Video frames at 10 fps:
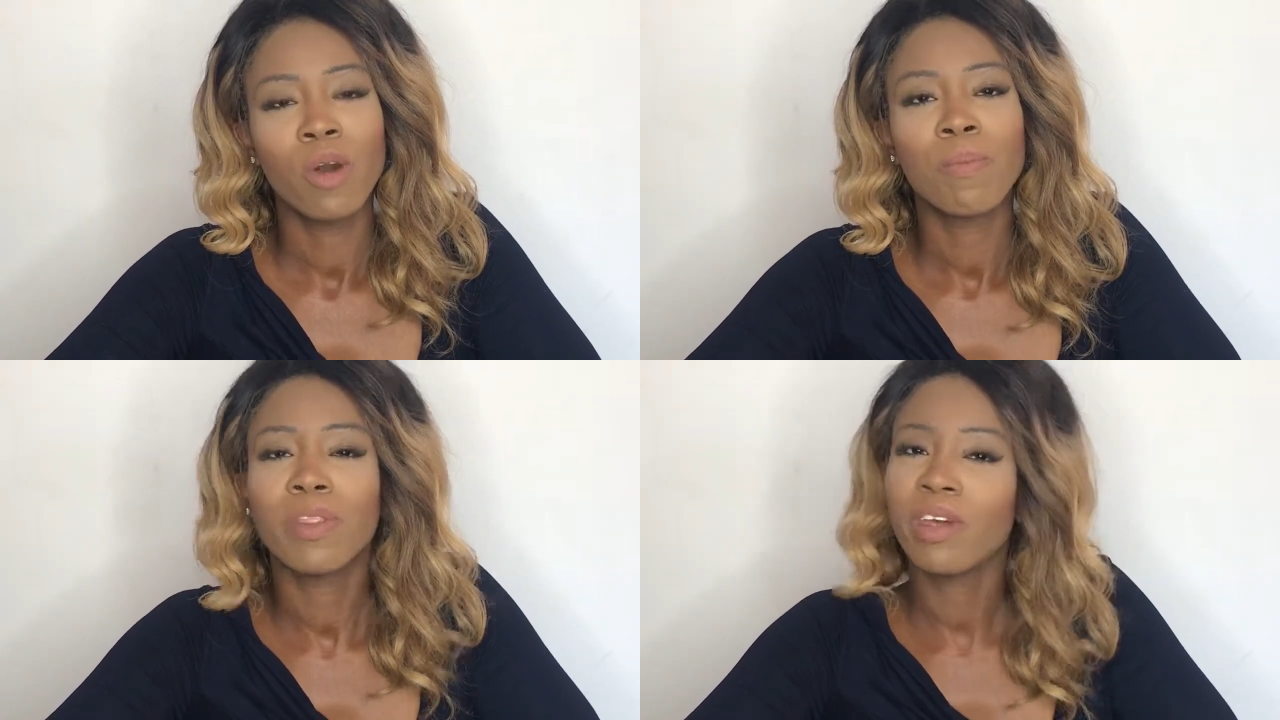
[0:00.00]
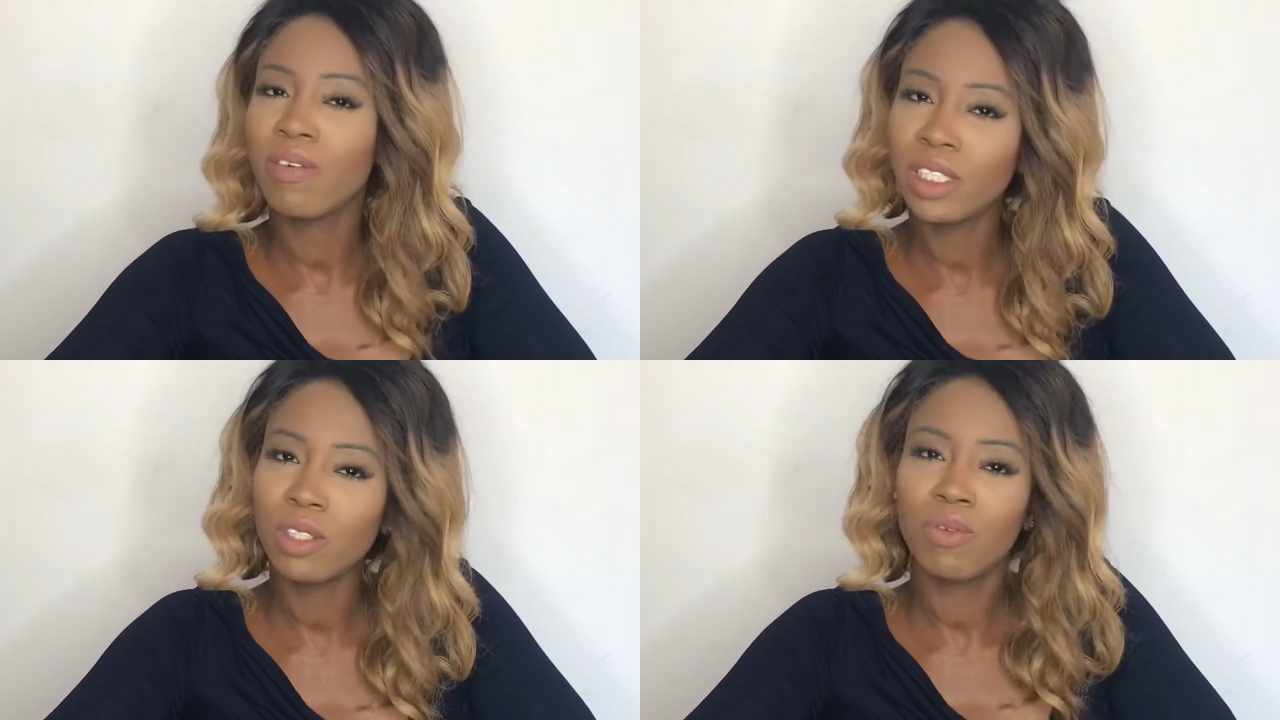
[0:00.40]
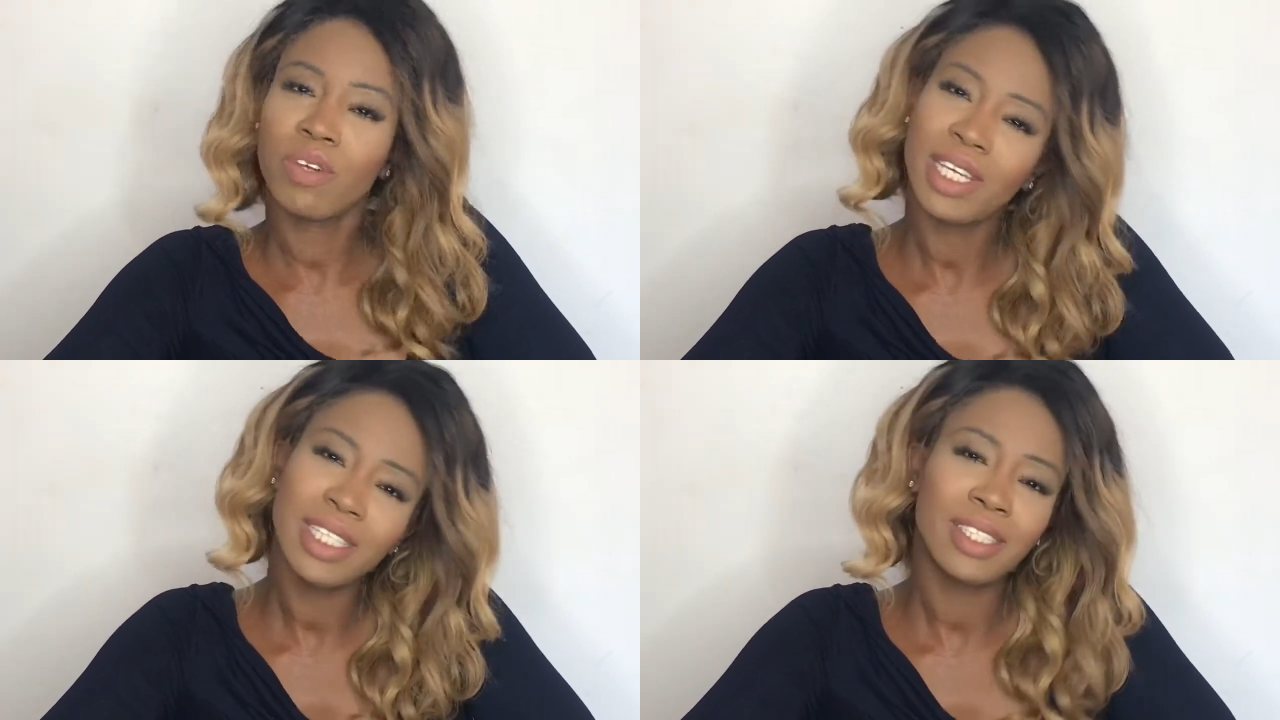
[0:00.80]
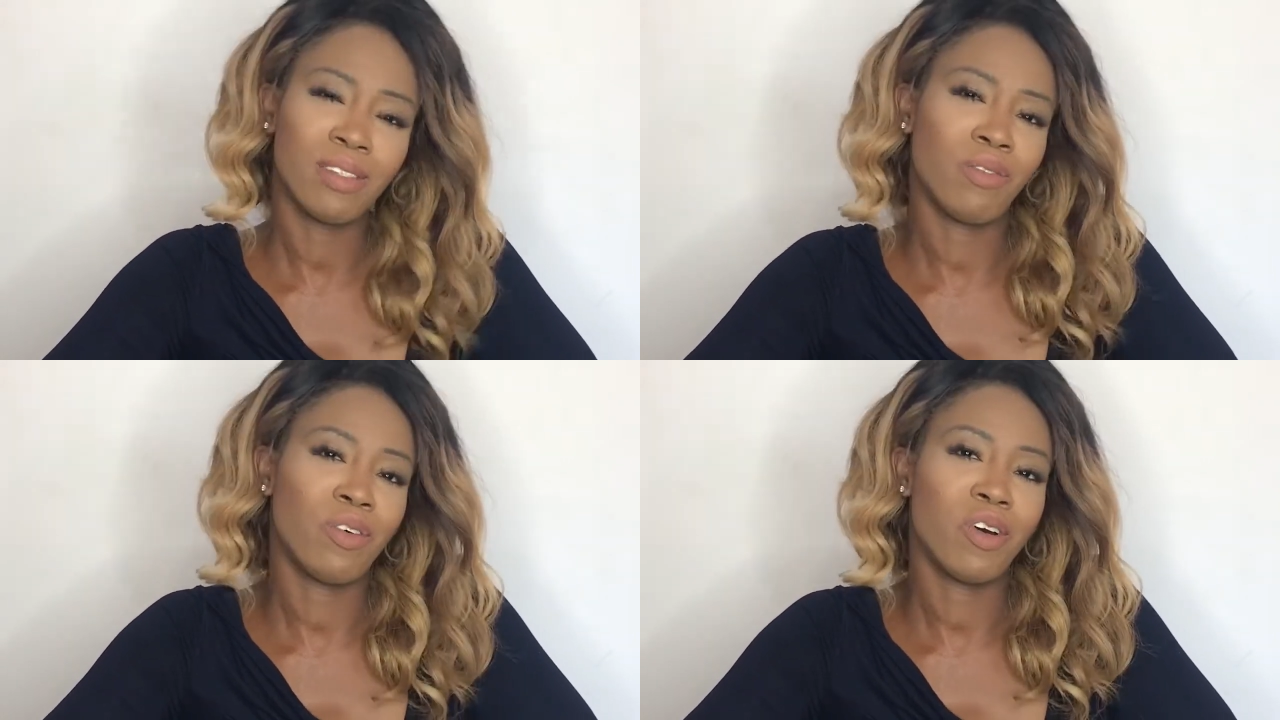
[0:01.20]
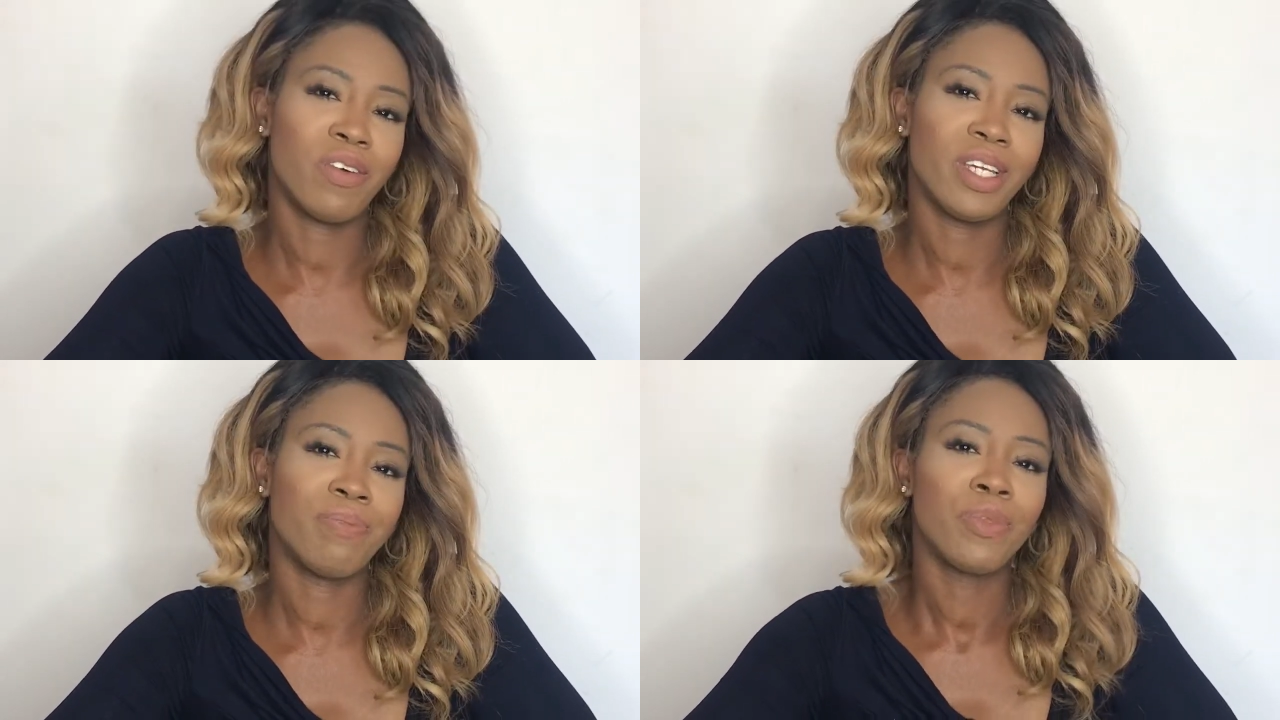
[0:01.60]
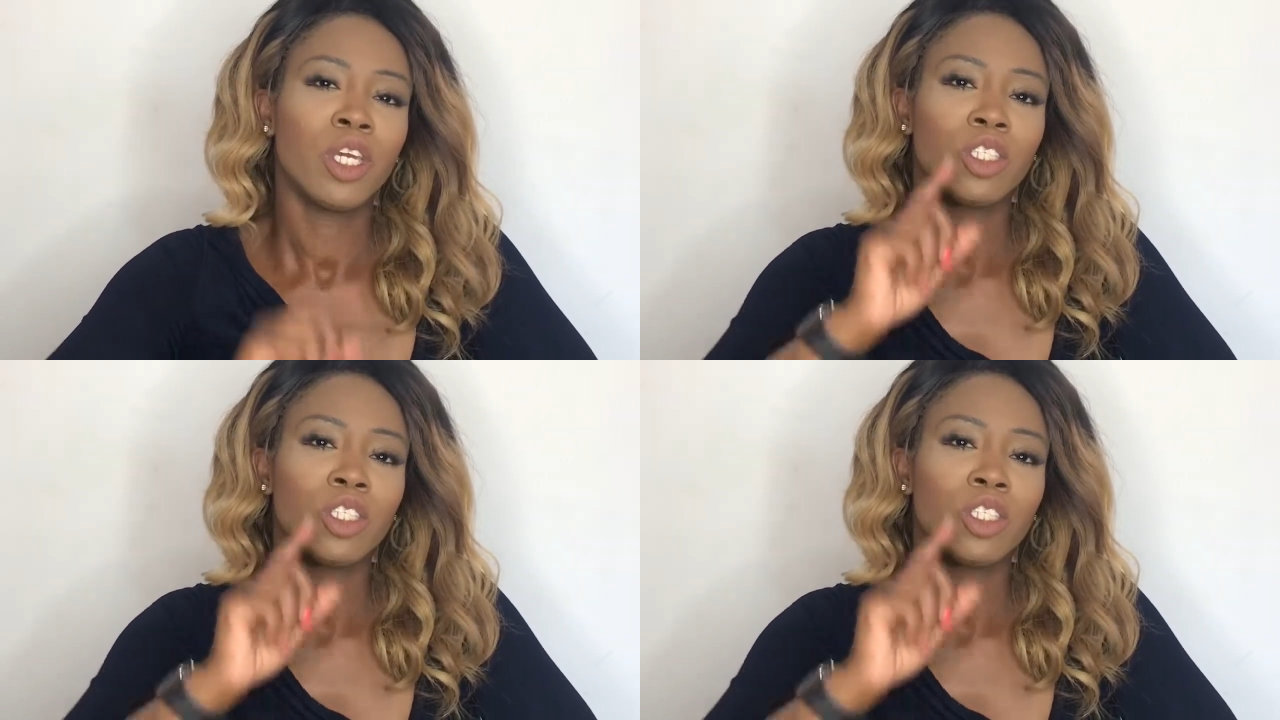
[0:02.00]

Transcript: But there is a reason for it,